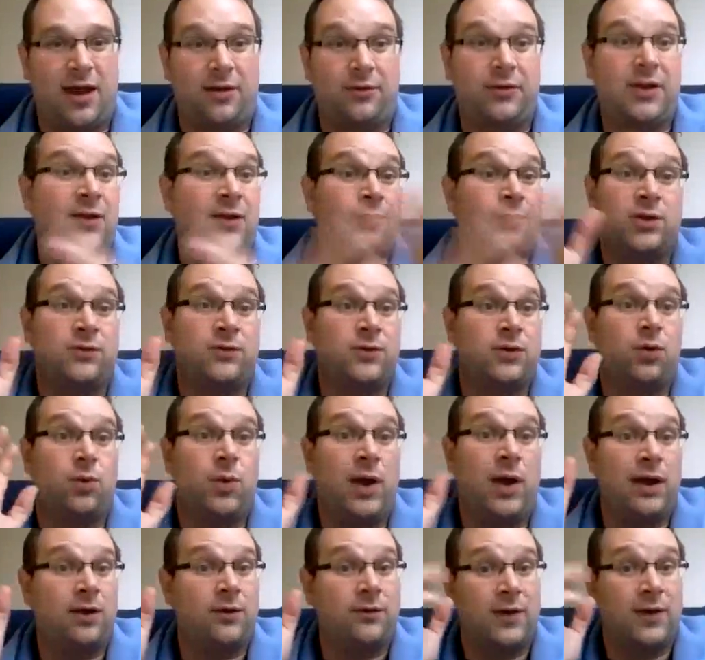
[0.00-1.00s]
and are never even
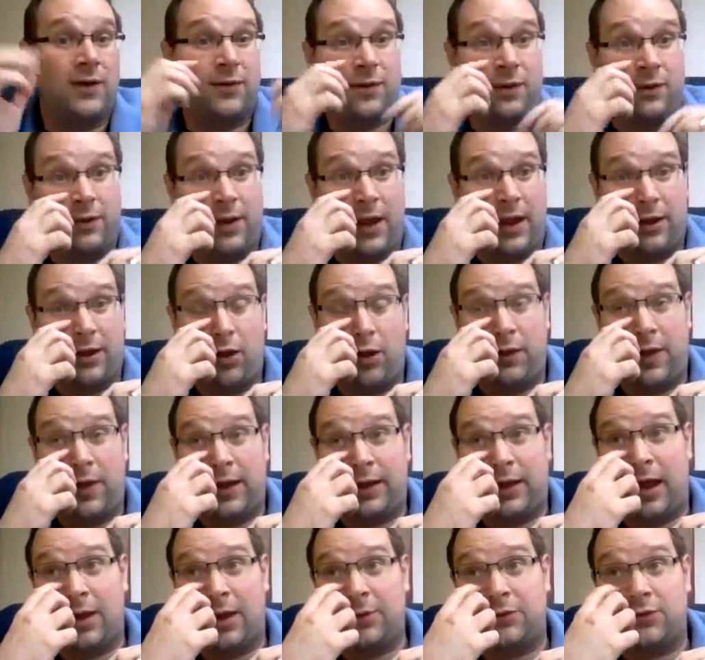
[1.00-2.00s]
aware of it. They're like, "Oh,
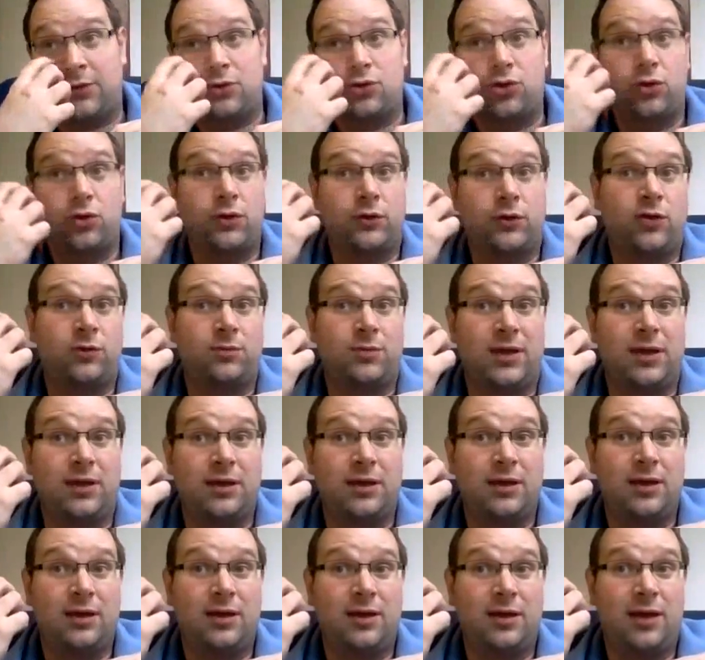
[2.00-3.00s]
that guy was a jerk to
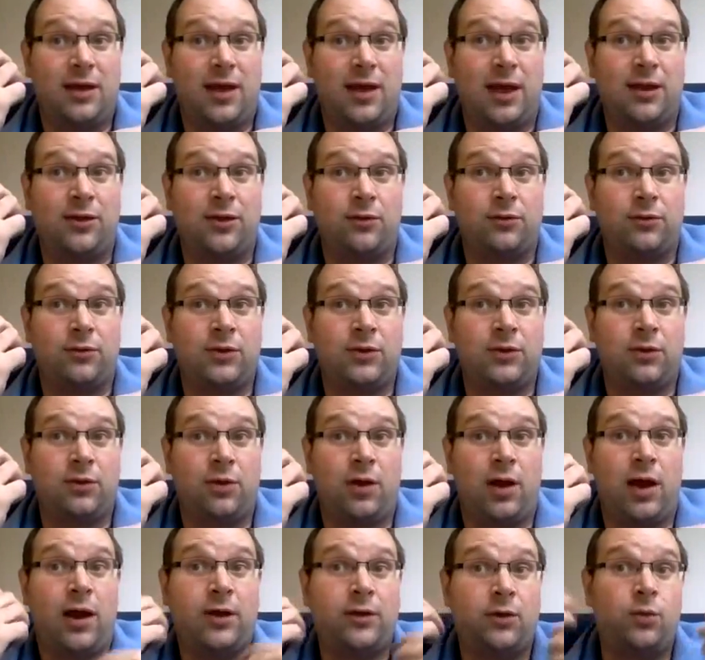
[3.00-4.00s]
me," and
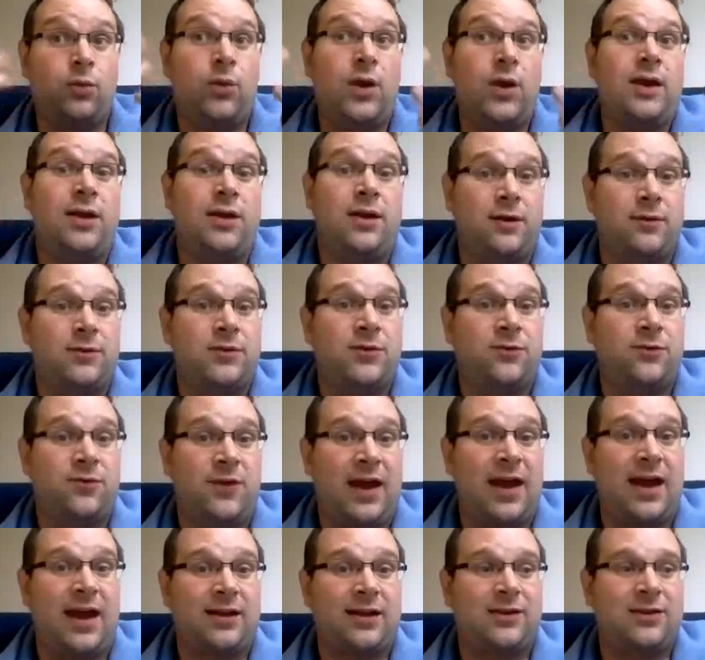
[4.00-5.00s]
you're unaware of the
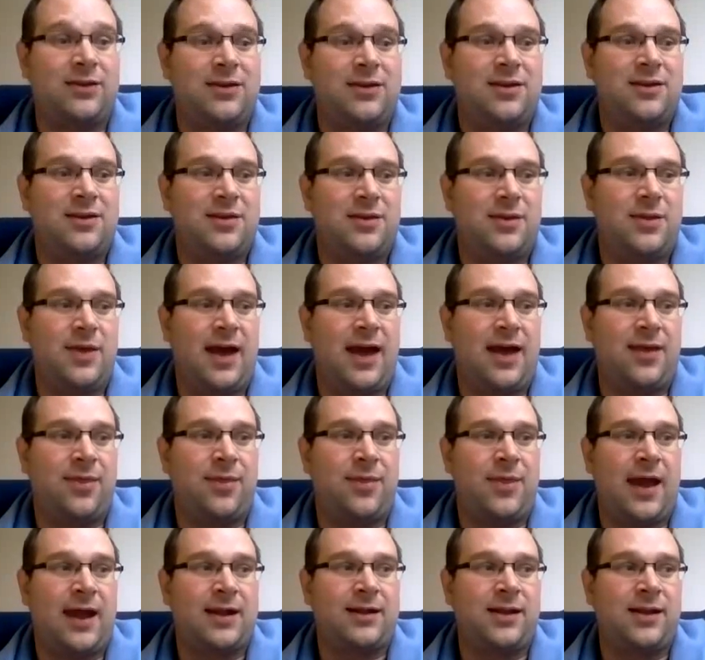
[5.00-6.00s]
fact
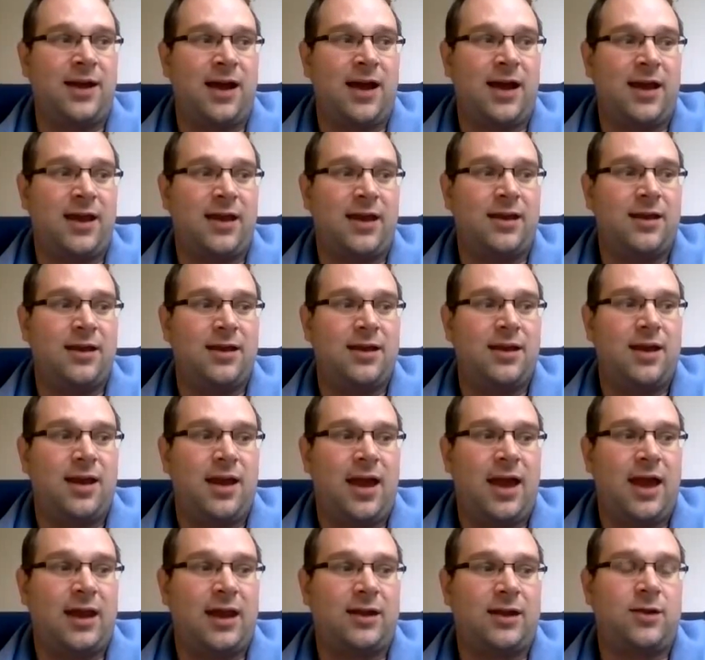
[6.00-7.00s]
that that guy
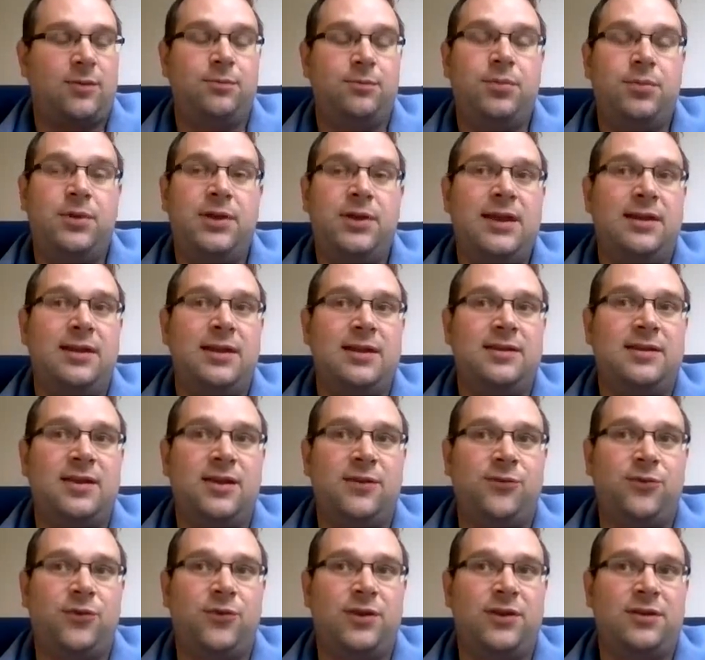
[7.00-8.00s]
had a completely
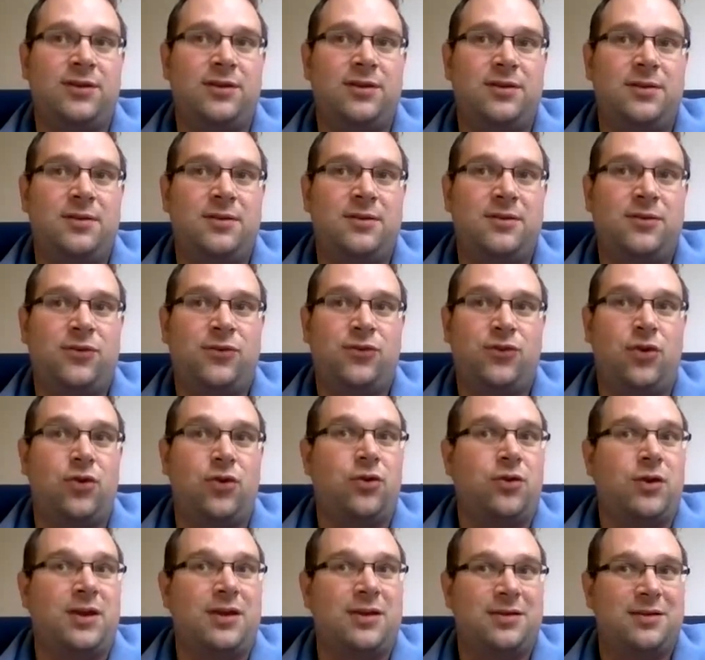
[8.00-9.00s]
different
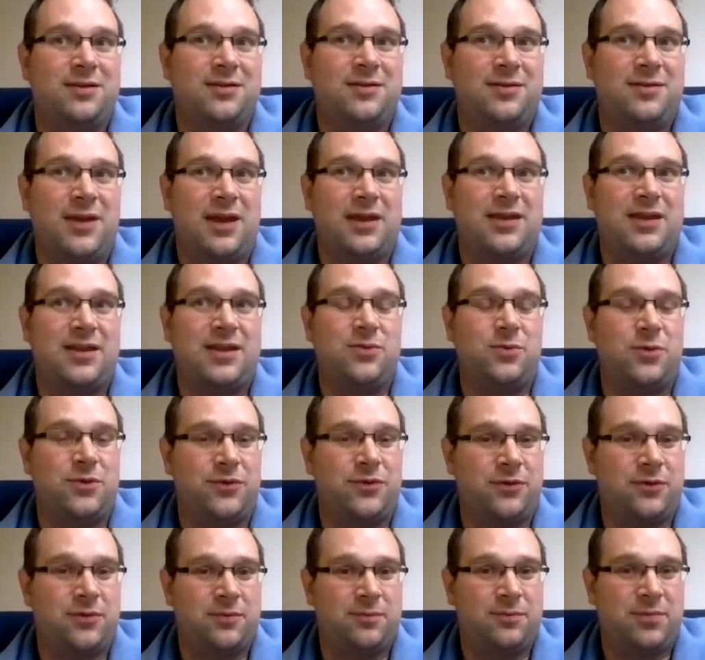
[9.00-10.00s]
story that he
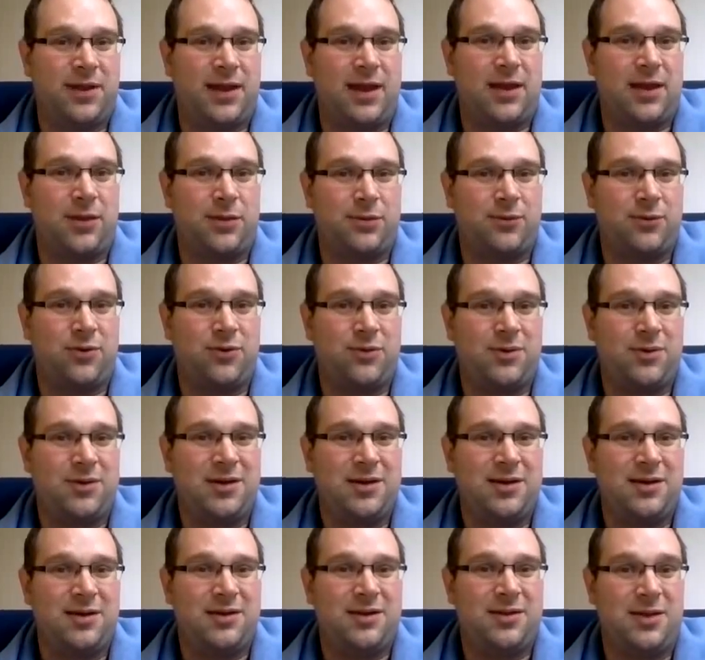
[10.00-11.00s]
was playing through
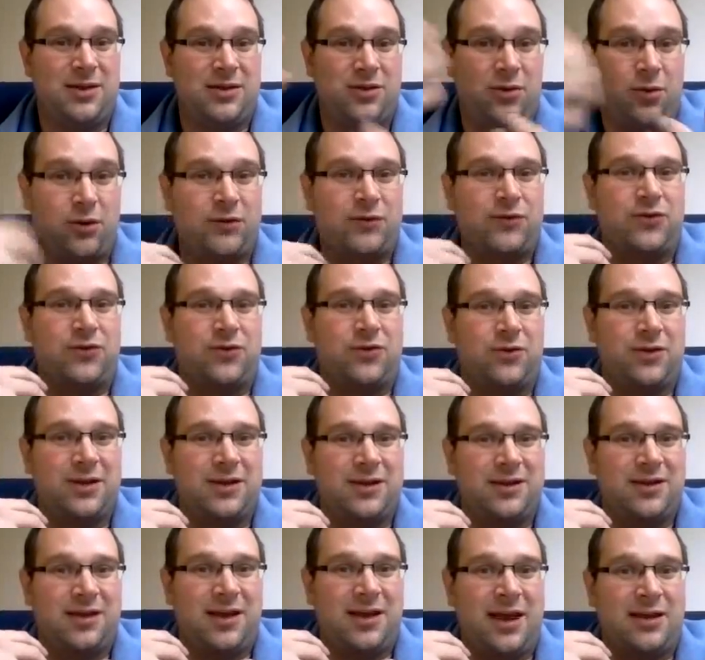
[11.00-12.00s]
than your
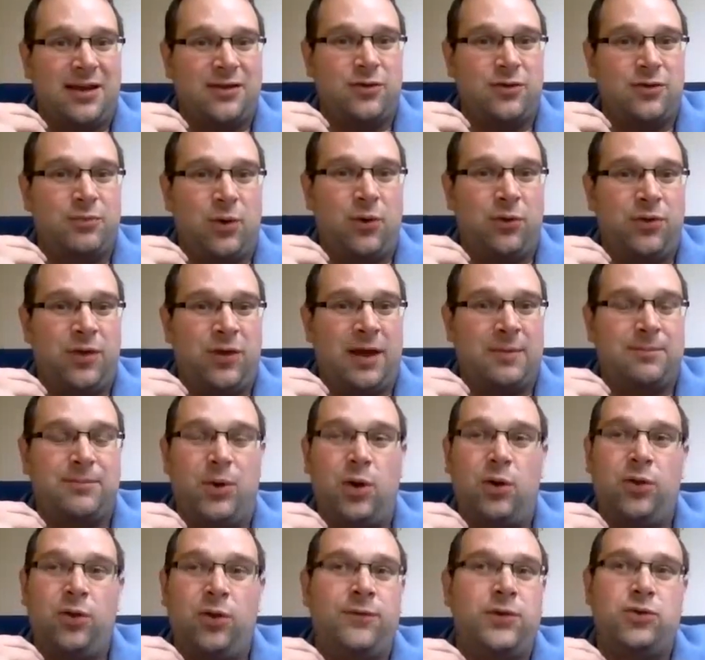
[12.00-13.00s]
story, and both
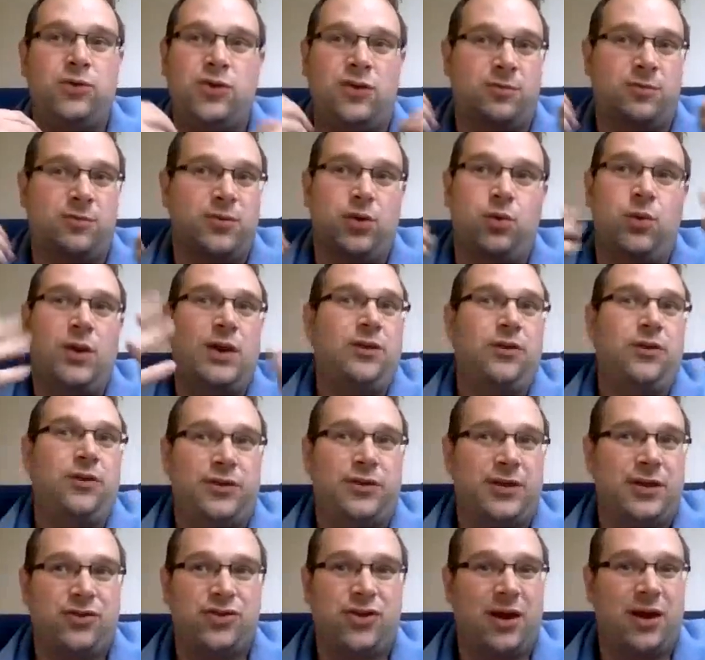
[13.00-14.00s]
of you just
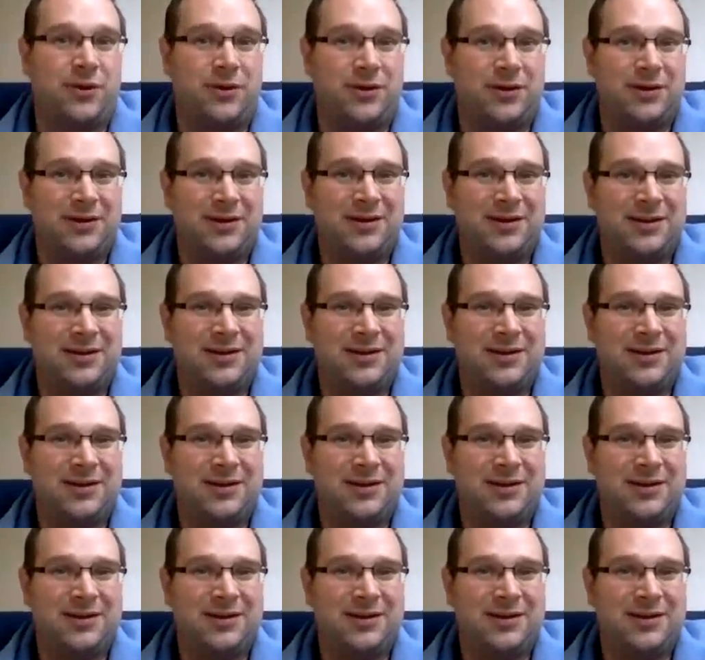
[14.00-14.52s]
bewildered each other